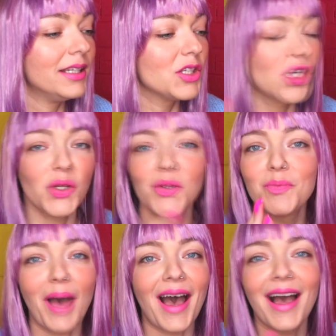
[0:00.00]

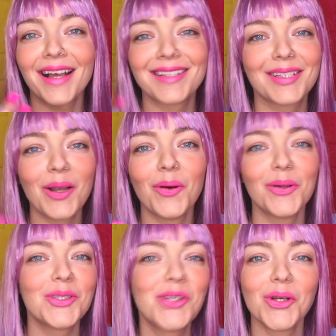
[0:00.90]
shoes, bags,
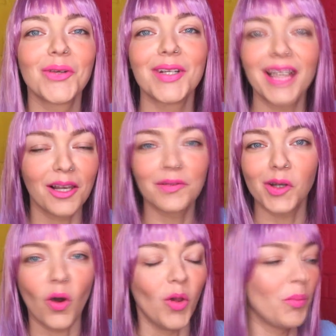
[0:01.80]
clothes, jewelry, I love
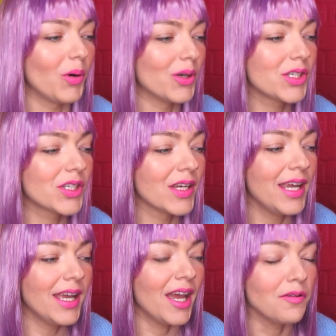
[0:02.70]
it all. But
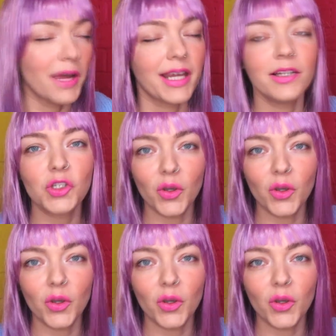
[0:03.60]
Irregular